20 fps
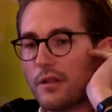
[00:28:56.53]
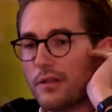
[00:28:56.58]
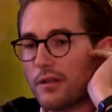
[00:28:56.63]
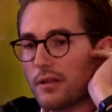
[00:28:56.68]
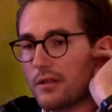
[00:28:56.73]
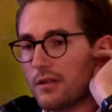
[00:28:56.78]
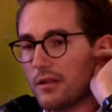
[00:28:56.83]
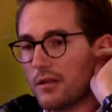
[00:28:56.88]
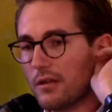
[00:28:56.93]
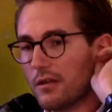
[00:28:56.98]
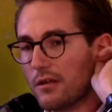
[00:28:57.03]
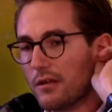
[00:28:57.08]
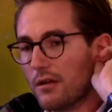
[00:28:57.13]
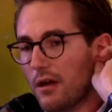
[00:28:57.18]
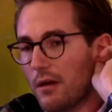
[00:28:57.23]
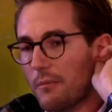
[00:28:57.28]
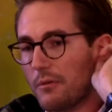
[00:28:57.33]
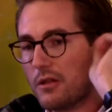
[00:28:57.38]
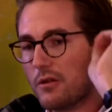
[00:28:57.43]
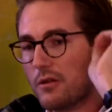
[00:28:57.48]
or to
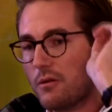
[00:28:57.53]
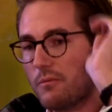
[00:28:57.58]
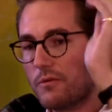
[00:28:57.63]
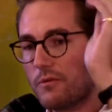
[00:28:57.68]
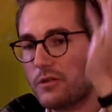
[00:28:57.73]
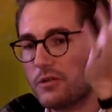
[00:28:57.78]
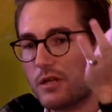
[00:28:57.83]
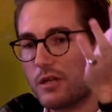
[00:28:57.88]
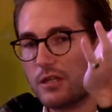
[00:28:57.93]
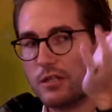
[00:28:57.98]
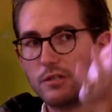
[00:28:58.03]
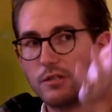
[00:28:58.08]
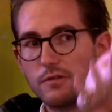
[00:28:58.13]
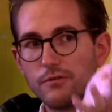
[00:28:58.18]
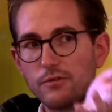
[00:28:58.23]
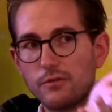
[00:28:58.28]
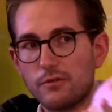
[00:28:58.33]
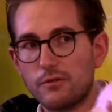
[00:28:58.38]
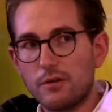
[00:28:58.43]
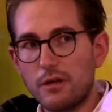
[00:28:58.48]
understand the